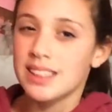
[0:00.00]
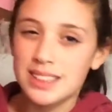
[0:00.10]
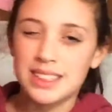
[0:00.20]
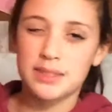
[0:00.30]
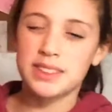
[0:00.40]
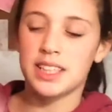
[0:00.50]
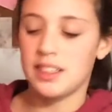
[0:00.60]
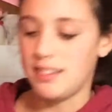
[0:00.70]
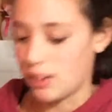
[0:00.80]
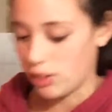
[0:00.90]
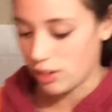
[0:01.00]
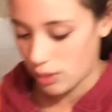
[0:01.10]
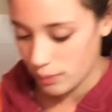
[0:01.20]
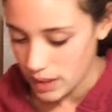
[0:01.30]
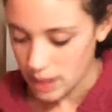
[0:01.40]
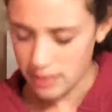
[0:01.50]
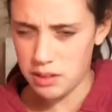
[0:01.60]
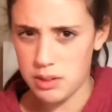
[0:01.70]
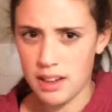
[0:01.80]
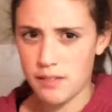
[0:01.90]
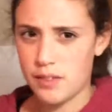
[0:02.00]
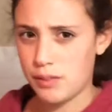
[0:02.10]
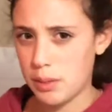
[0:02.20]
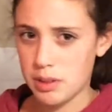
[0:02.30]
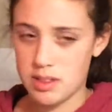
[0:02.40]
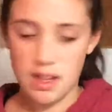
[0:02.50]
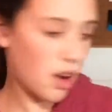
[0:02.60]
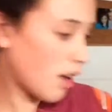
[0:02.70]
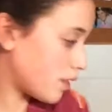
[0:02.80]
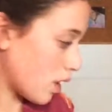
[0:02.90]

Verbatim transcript: This was a good deal too. I think it was like 50% off,